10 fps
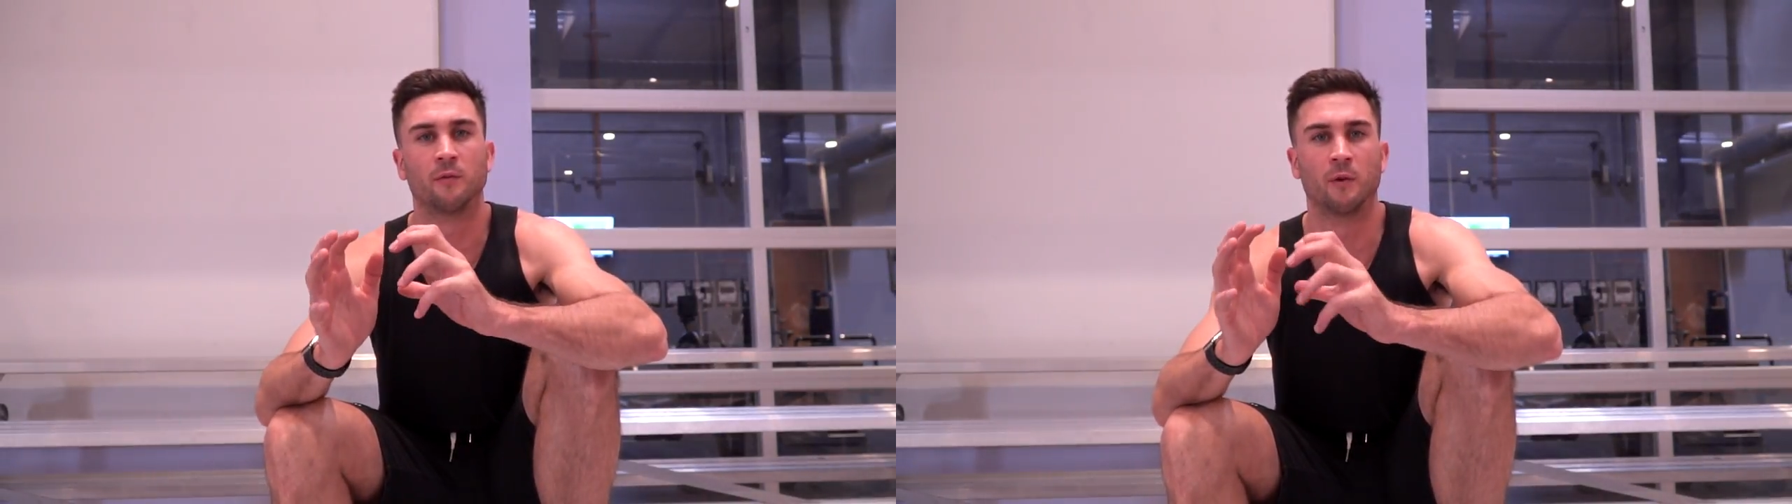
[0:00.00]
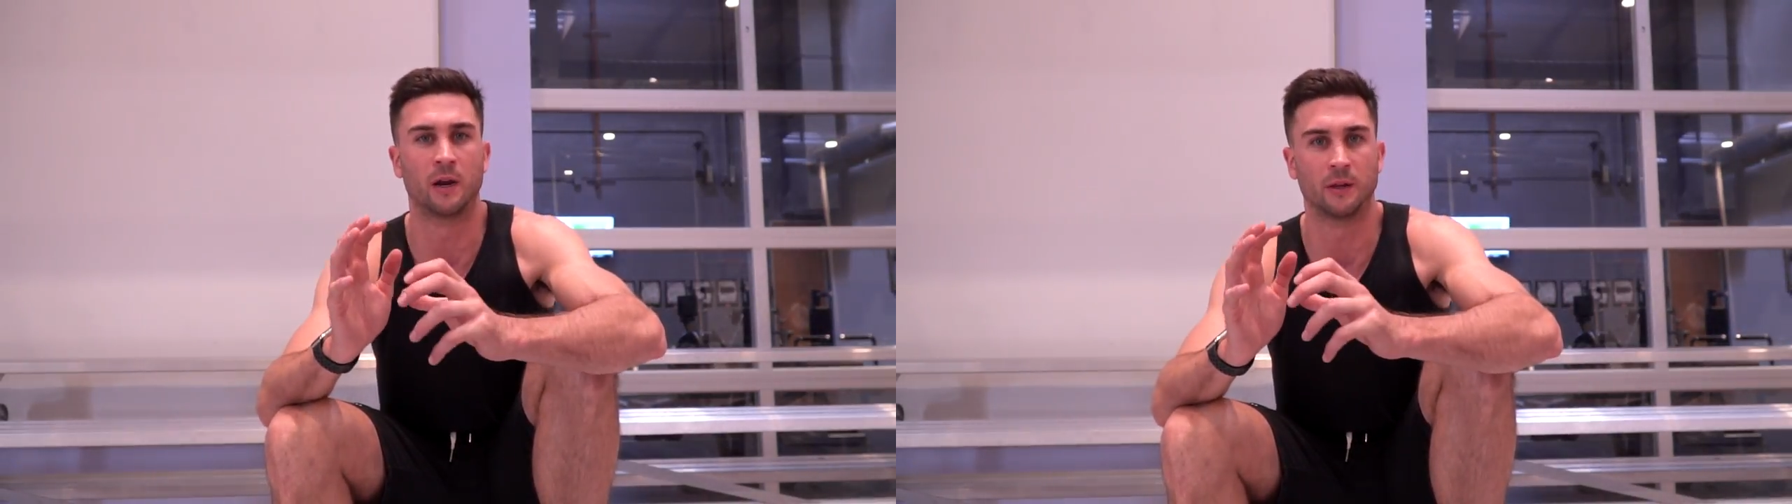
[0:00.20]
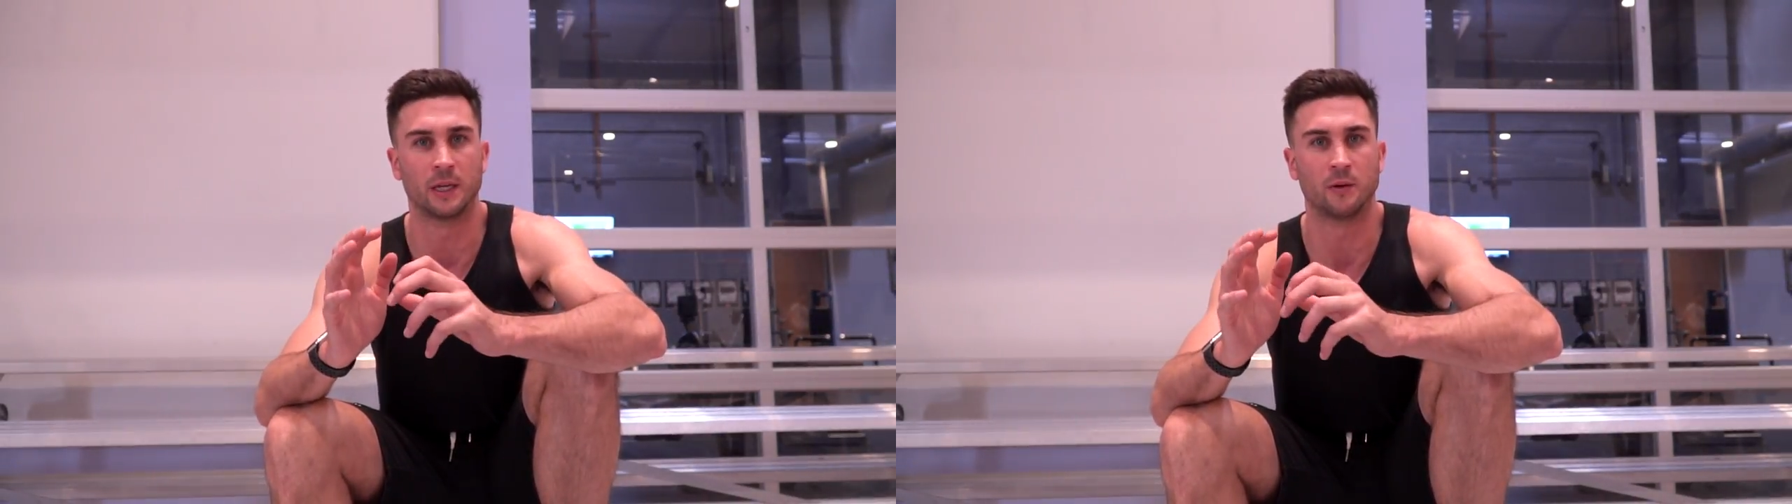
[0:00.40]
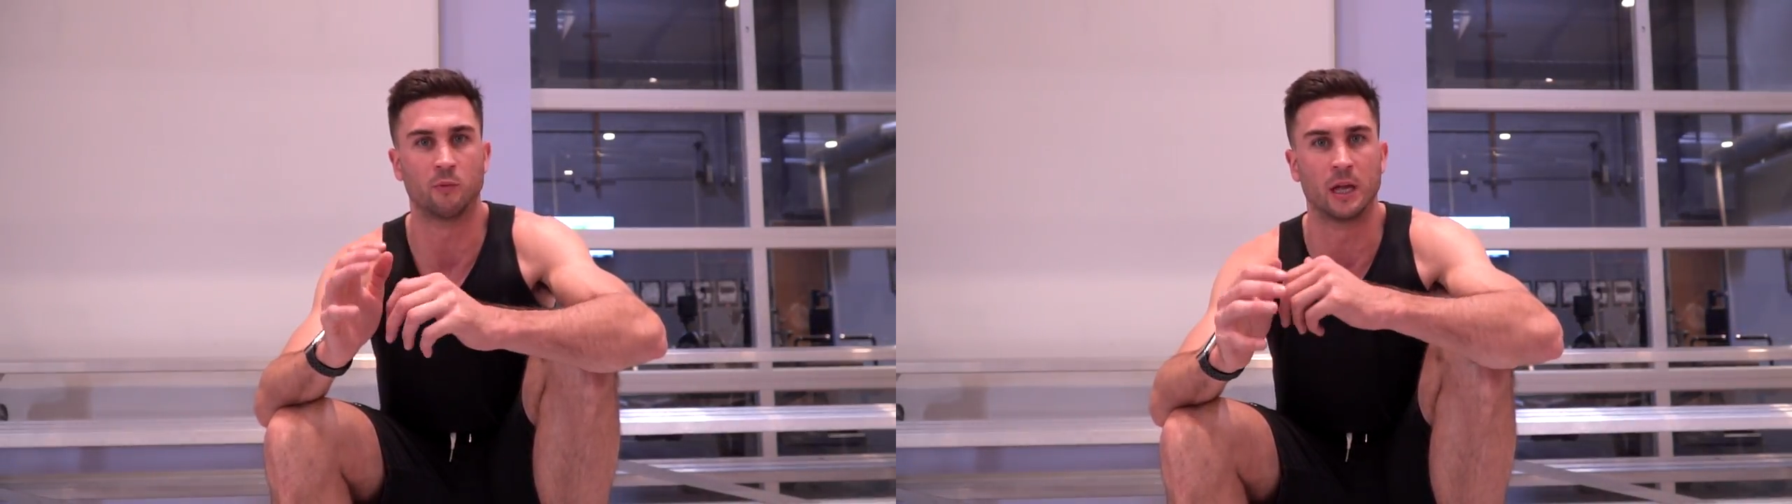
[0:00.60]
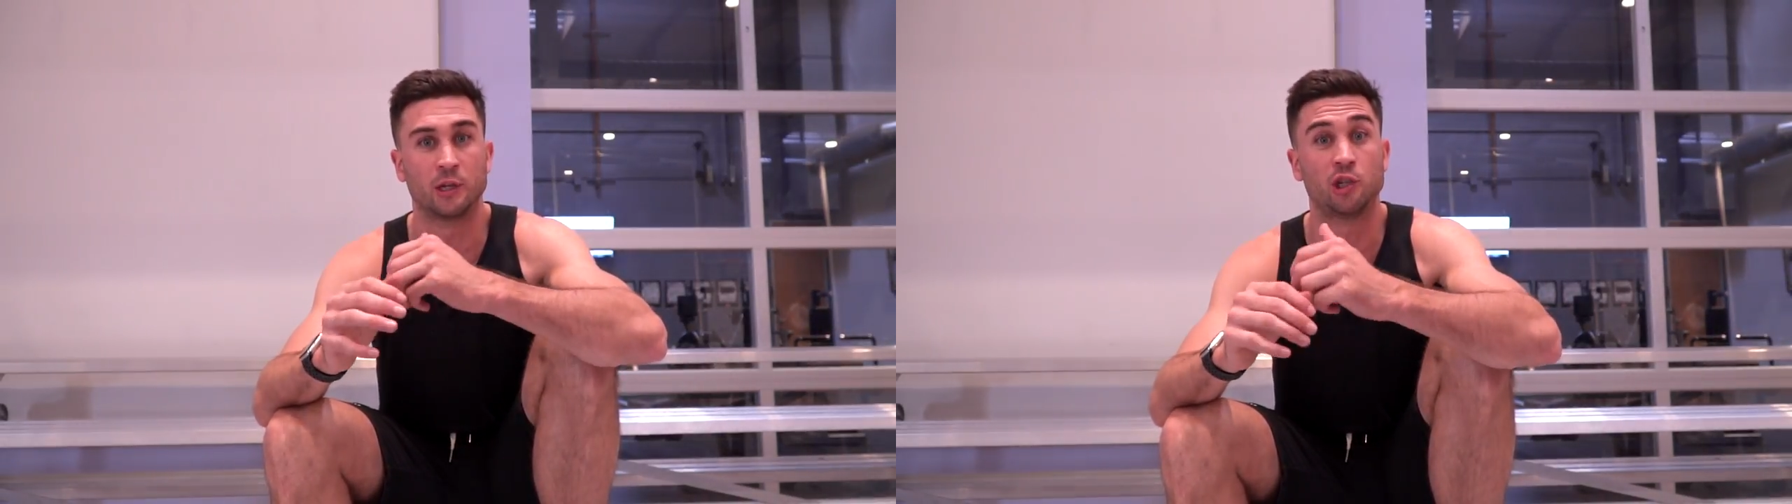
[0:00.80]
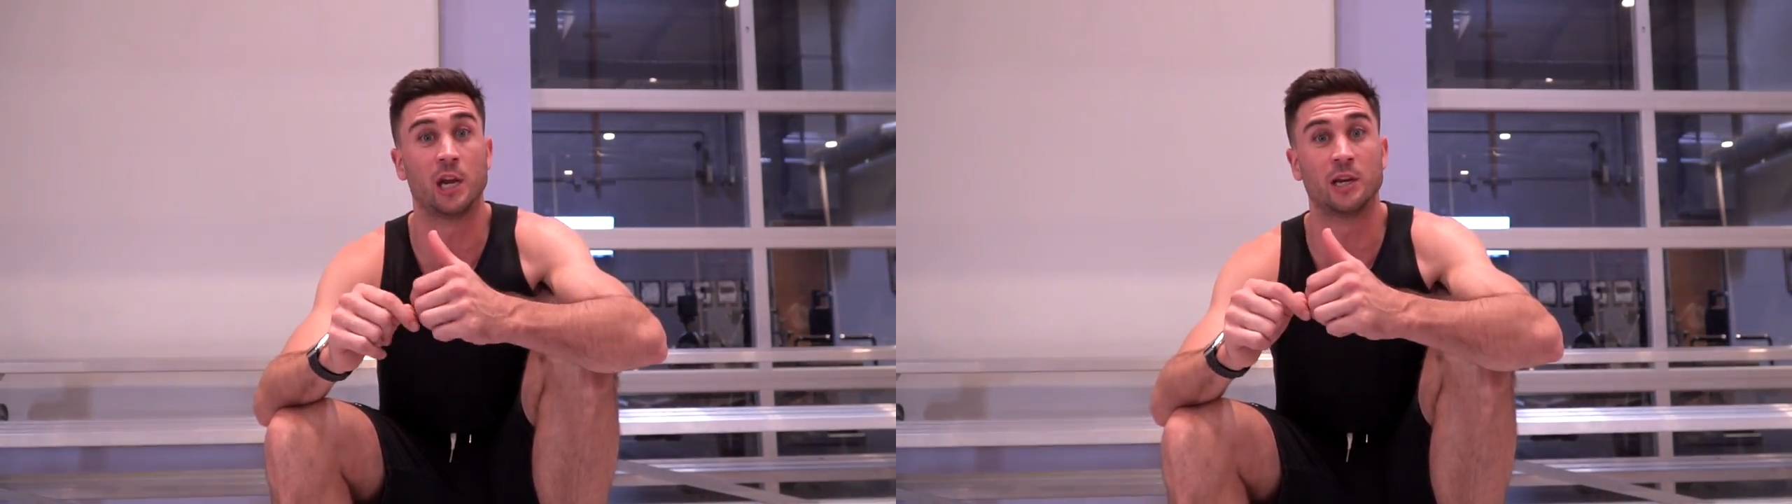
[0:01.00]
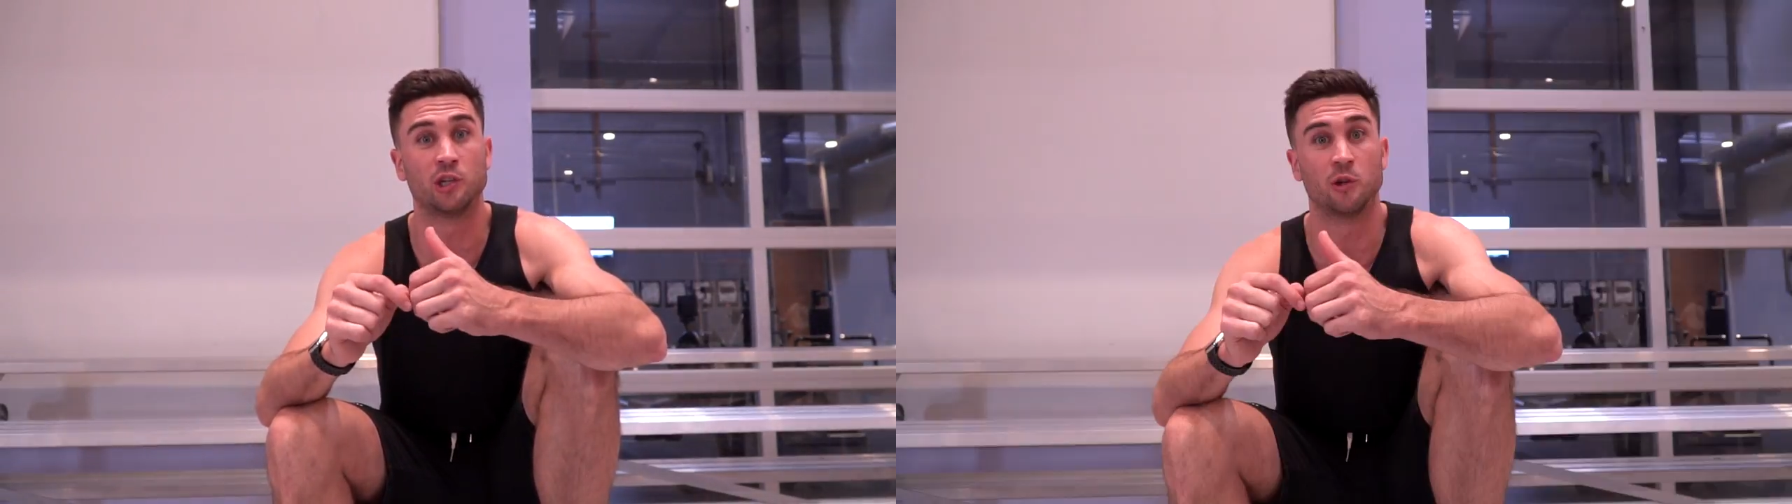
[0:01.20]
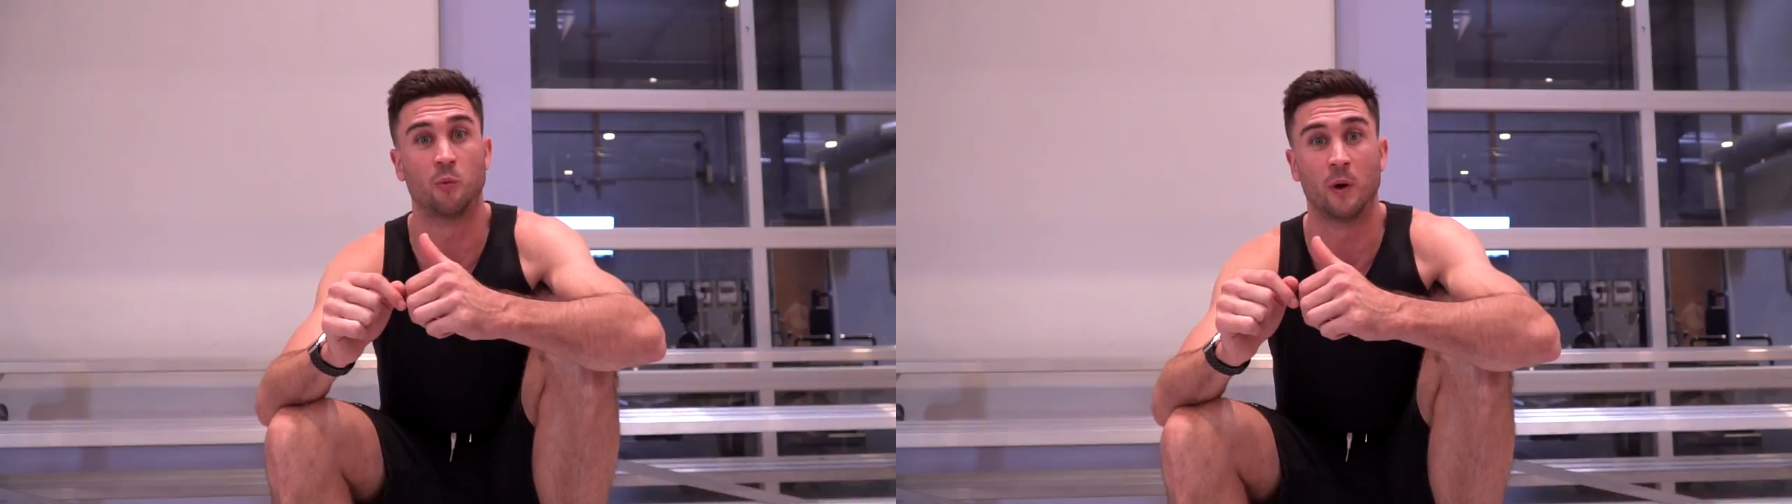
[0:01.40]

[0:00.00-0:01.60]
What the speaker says: rarely will I change the